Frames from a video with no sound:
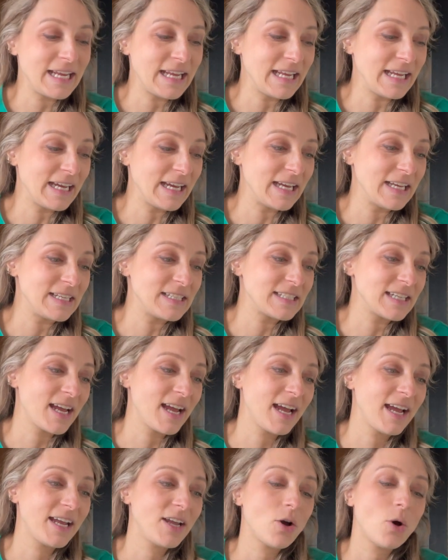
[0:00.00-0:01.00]
and
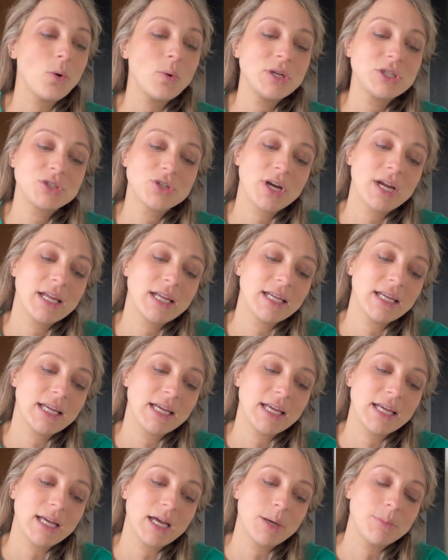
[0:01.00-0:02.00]
I always try and
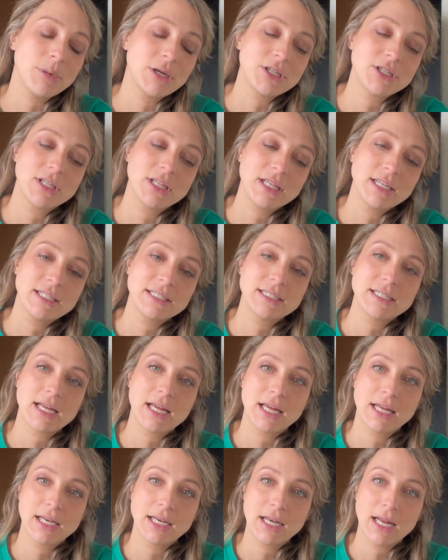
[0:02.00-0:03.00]
get a bunch of things
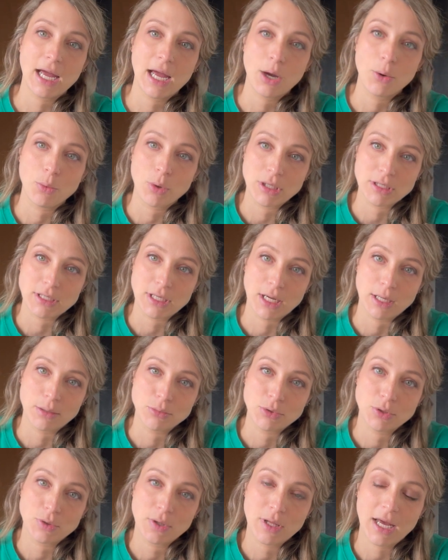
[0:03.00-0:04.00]
done at one time.
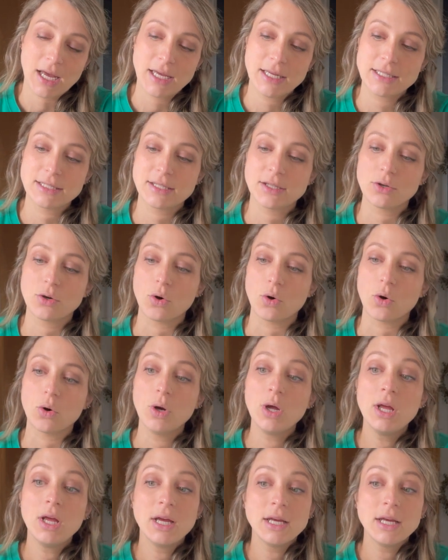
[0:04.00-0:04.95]
So that is the goal.